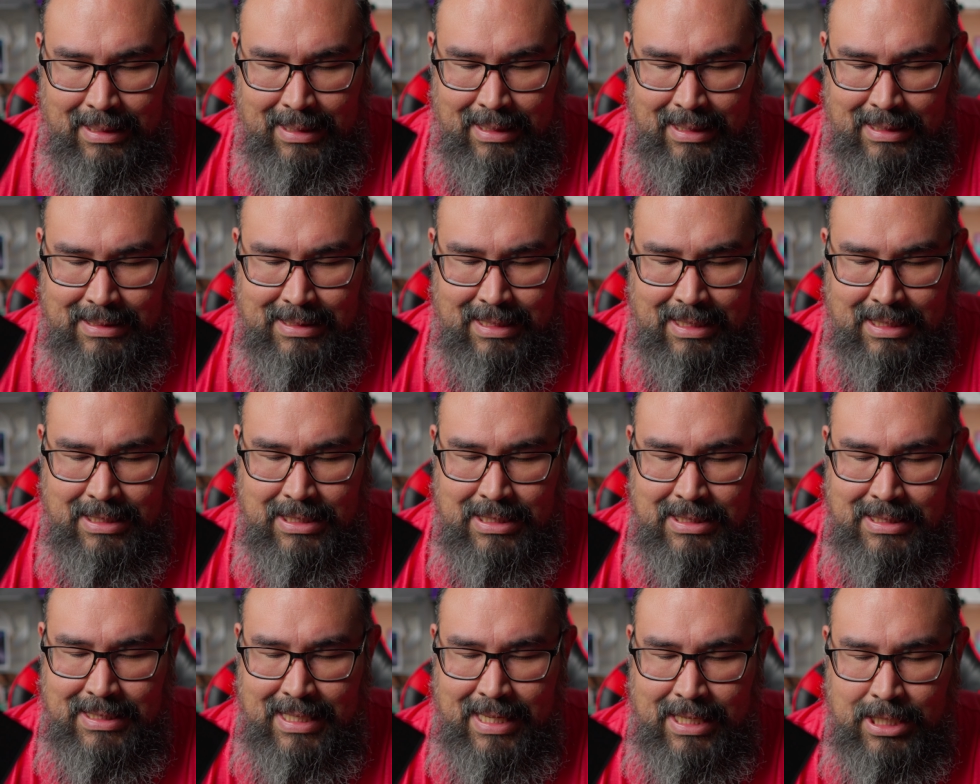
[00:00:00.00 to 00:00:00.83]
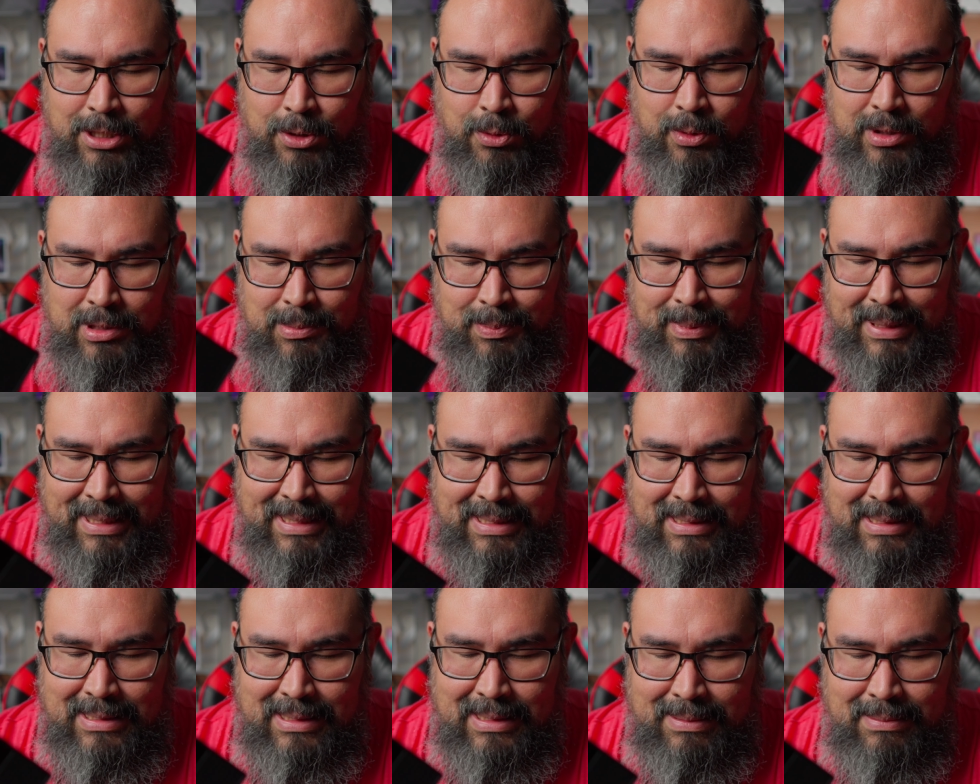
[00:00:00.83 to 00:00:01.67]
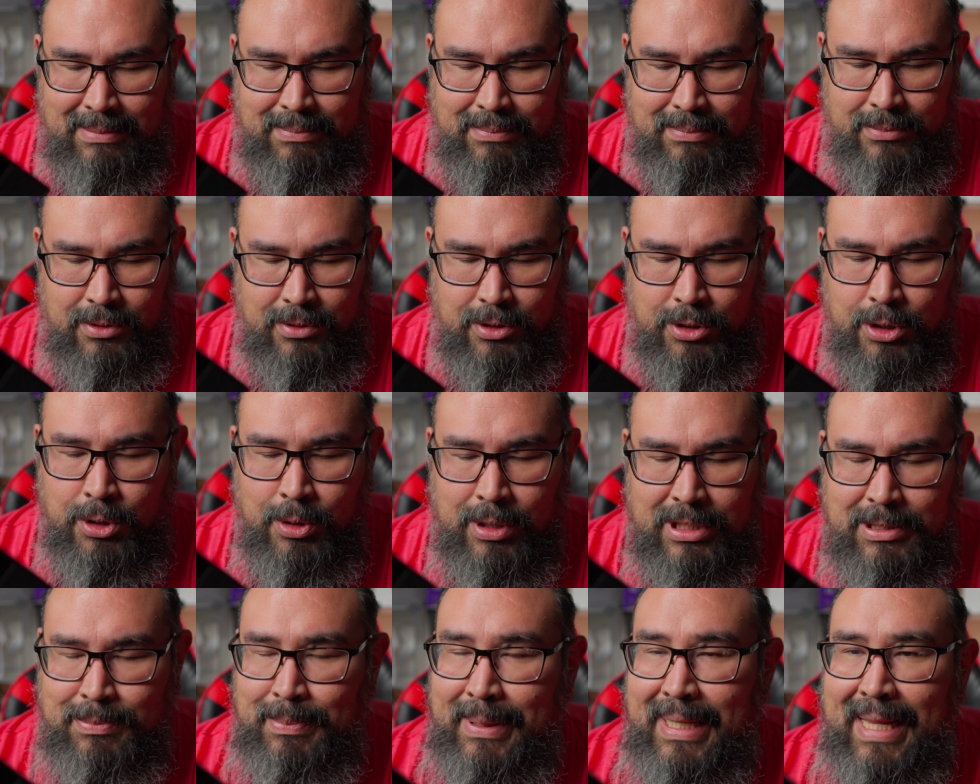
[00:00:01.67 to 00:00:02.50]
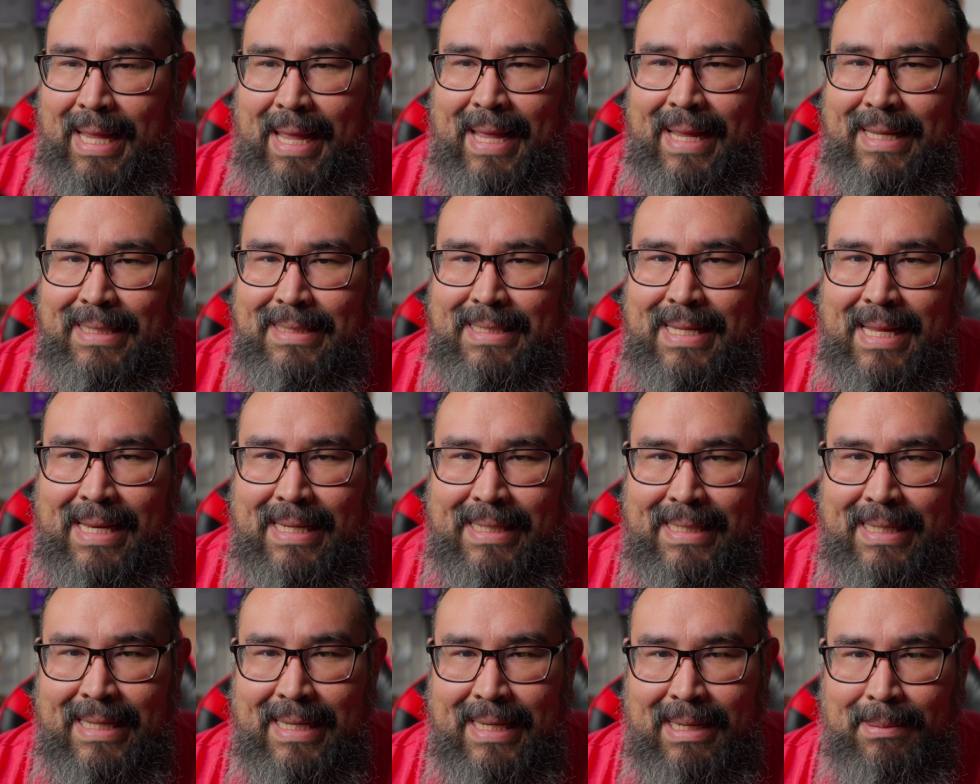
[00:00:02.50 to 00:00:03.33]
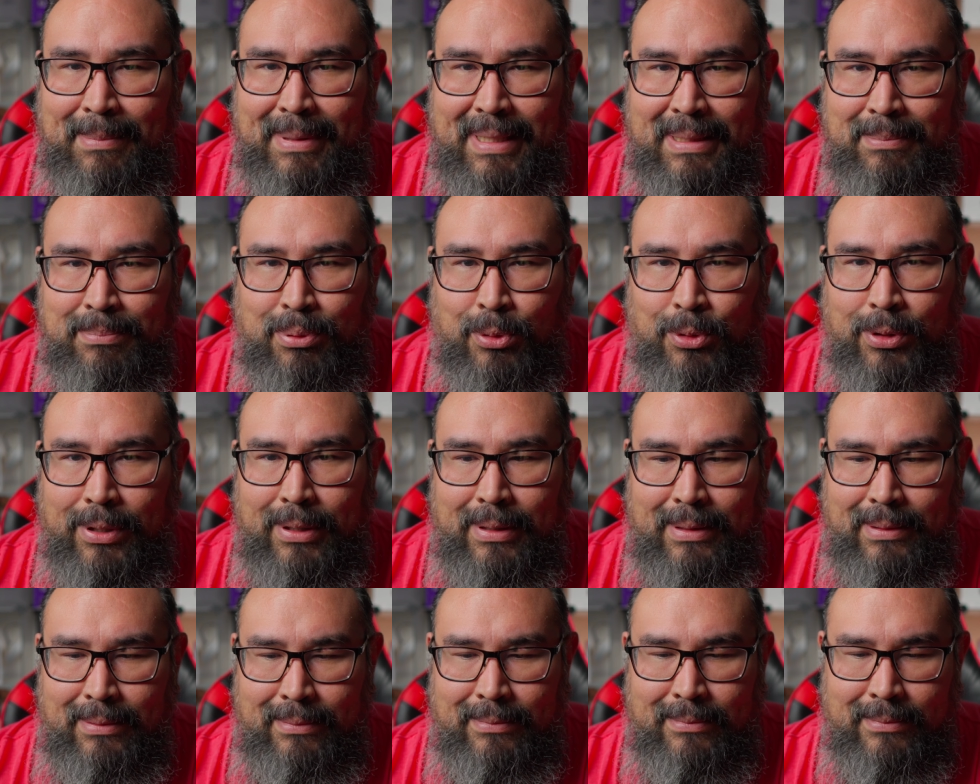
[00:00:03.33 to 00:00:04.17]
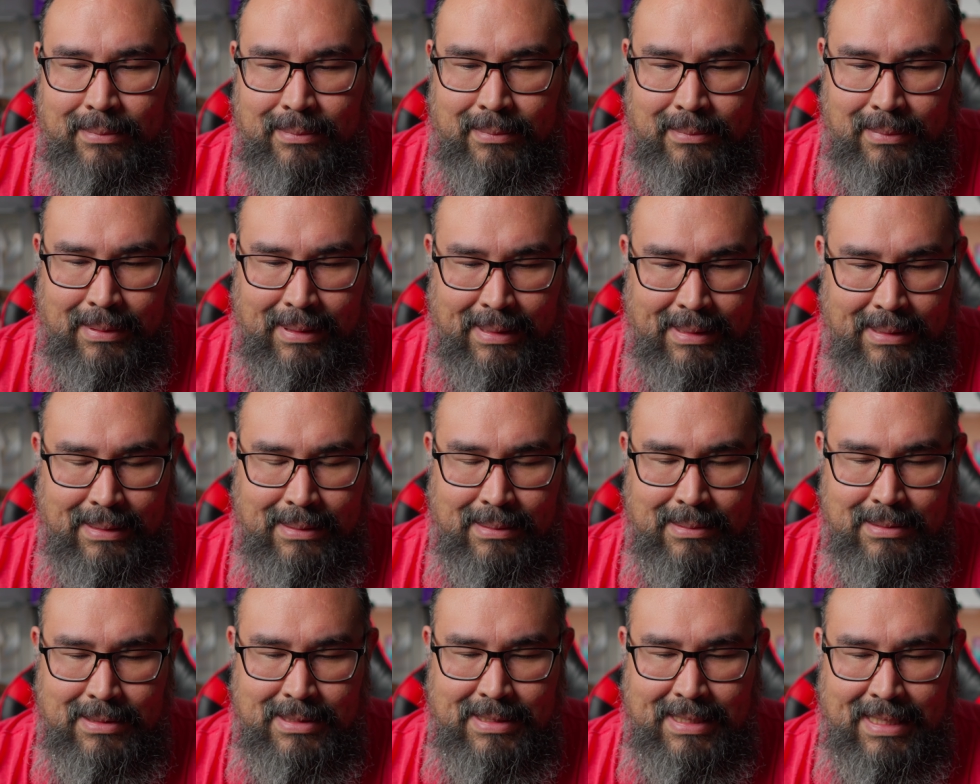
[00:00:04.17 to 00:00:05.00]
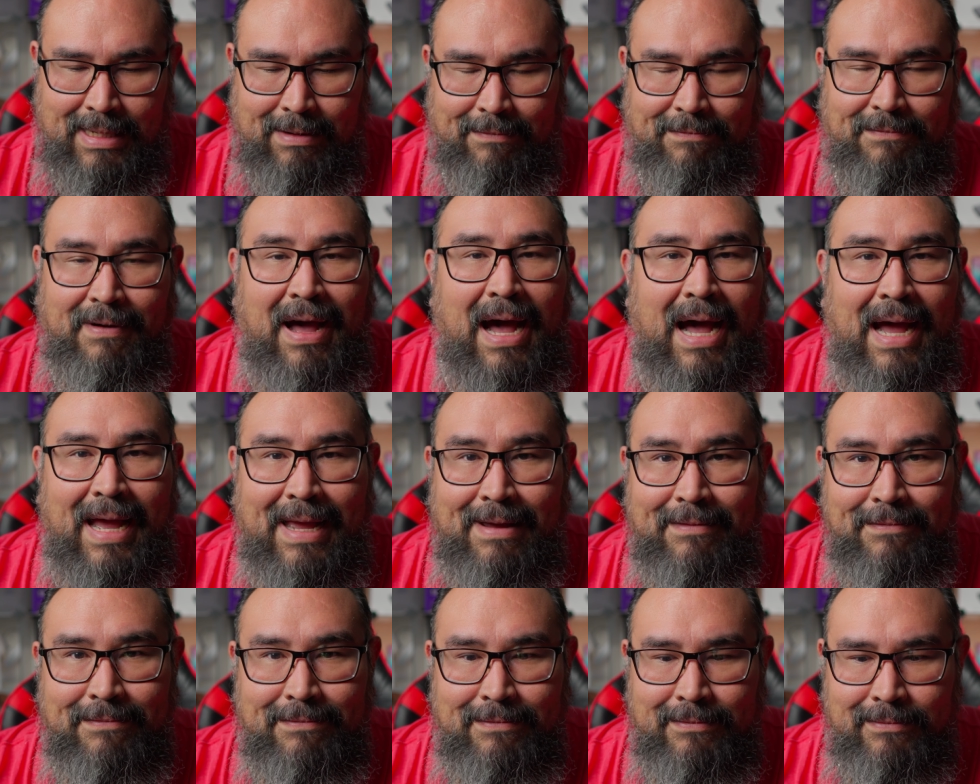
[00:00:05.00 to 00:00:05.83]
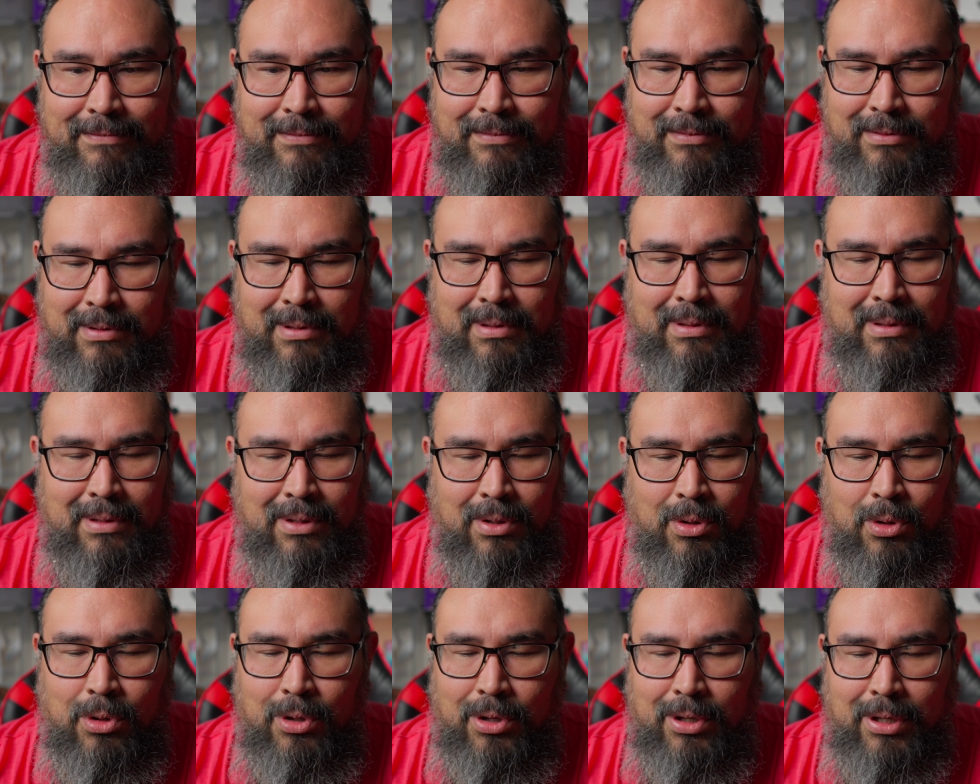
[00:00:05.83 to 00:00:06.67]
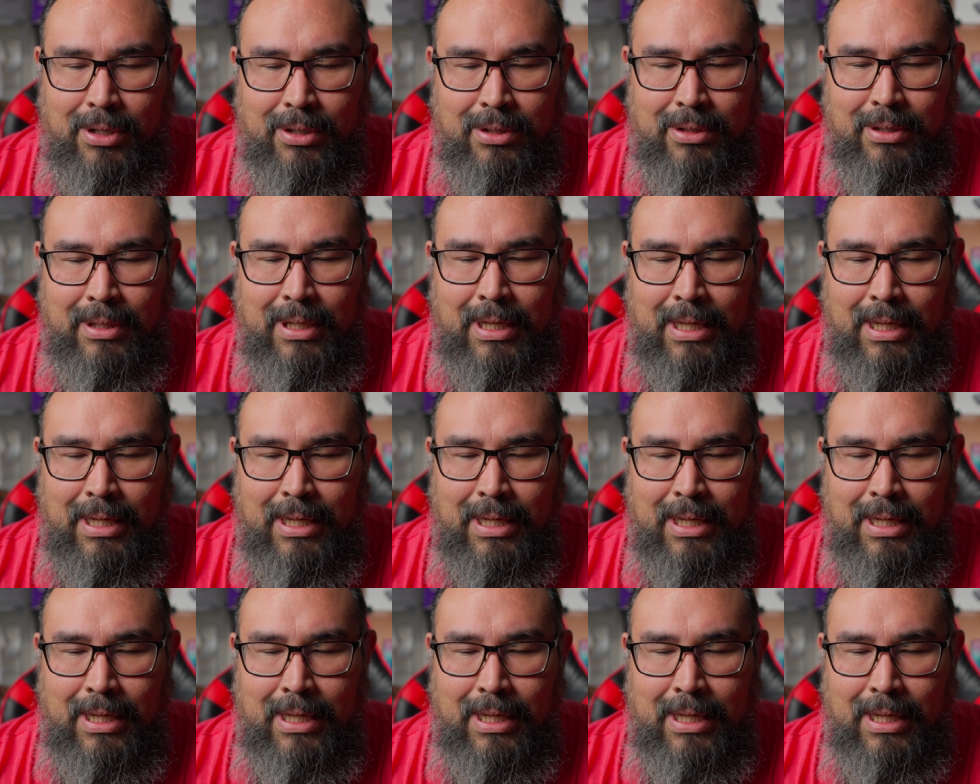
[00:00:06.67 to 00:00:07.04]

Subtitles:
it's like just say USB-A 10 gigabit port instead of 5, or